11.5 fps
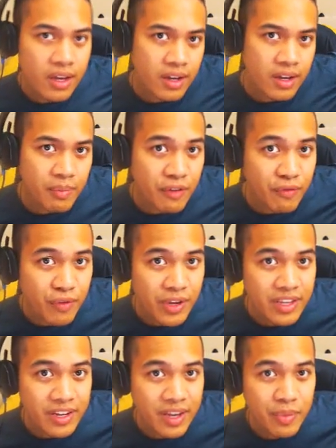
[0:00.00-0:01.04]
my friend
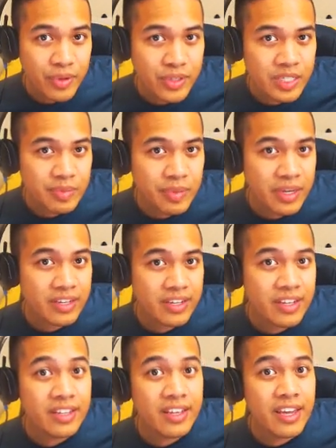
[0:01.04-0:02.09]
and I participated
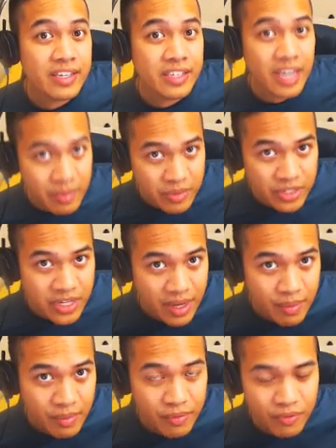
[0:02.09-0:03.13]
in a game
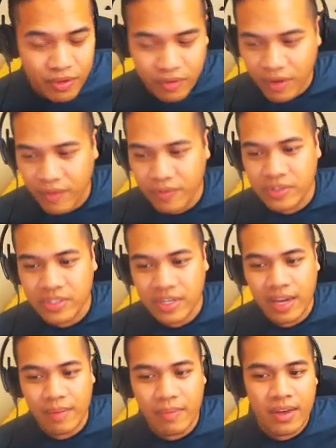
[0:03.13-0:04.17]
jam for the very first
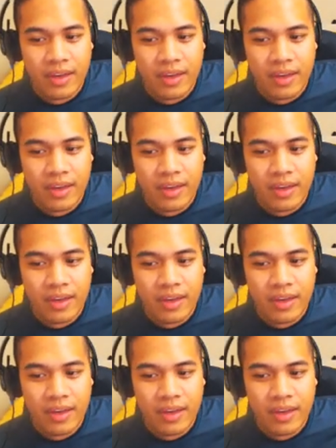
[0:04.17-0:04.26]
time.